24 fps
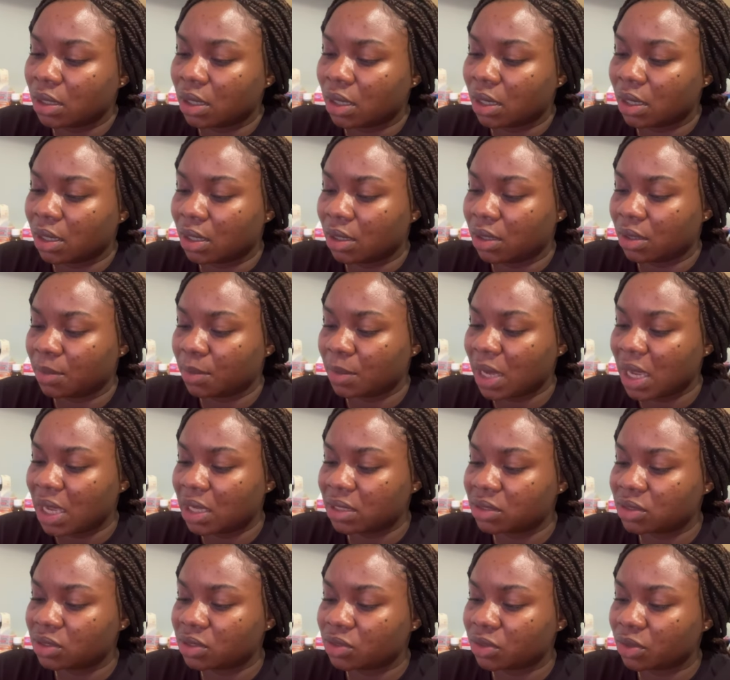um,
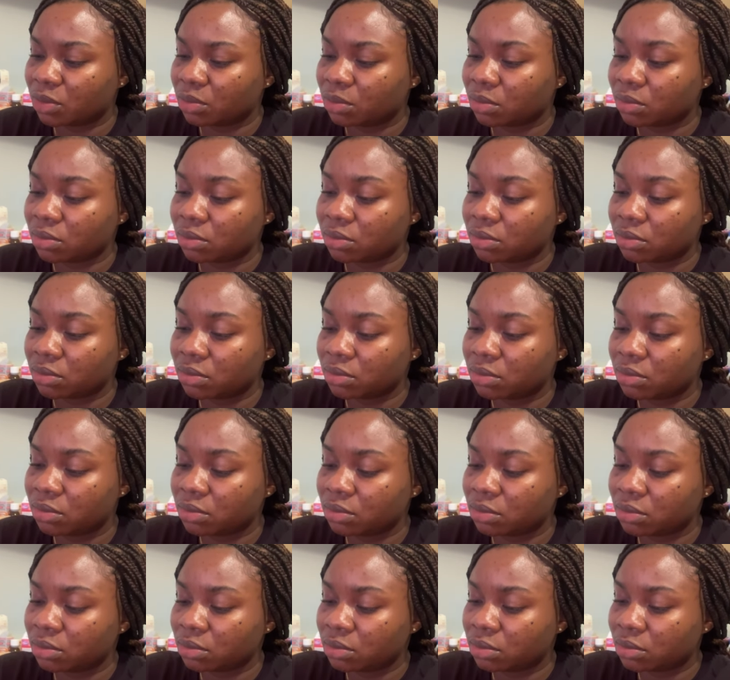had some
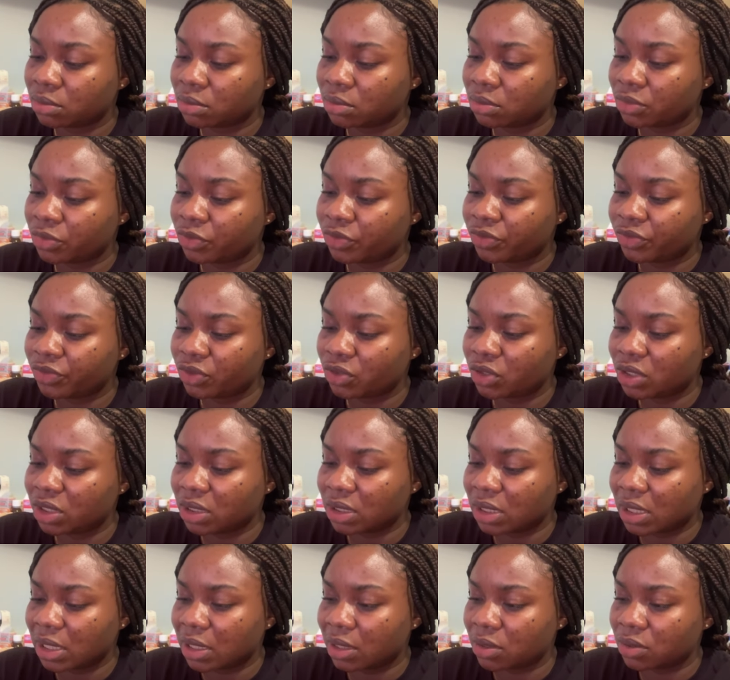food in
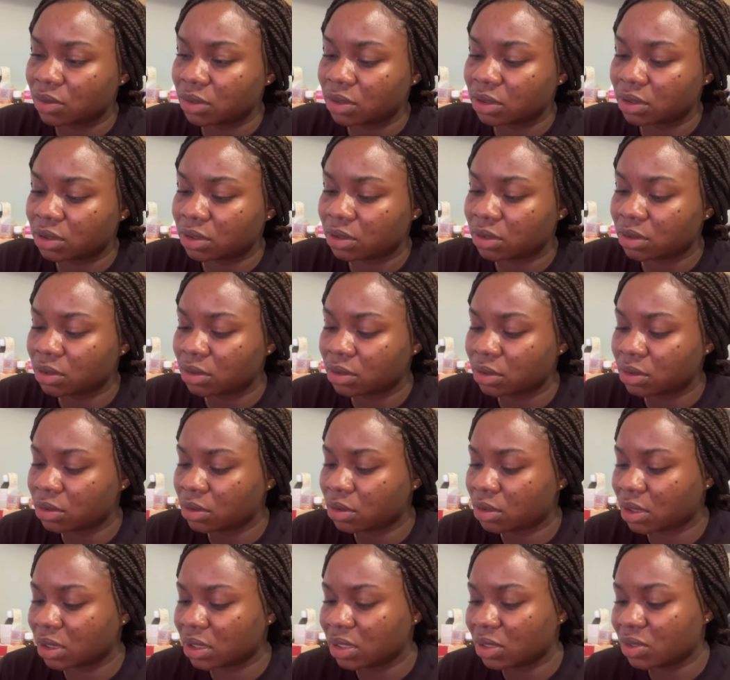the house,
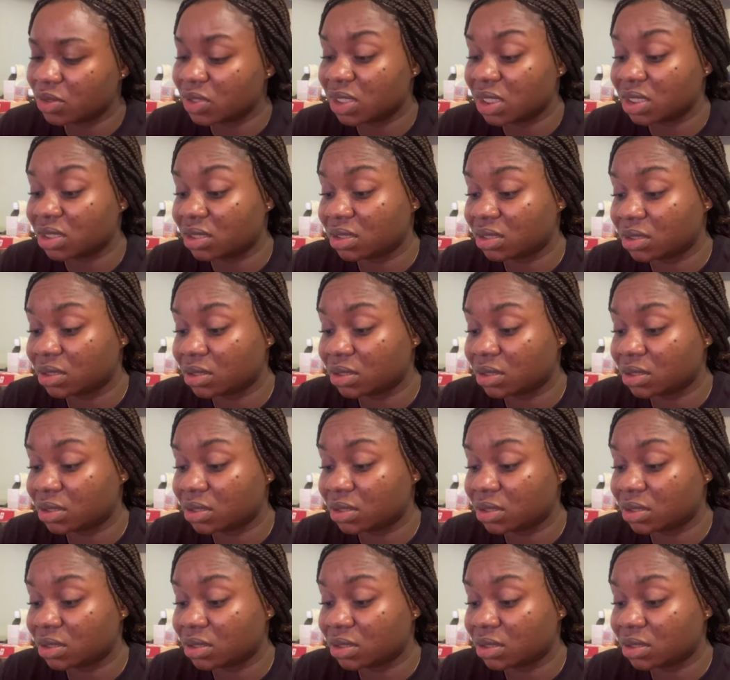that was it.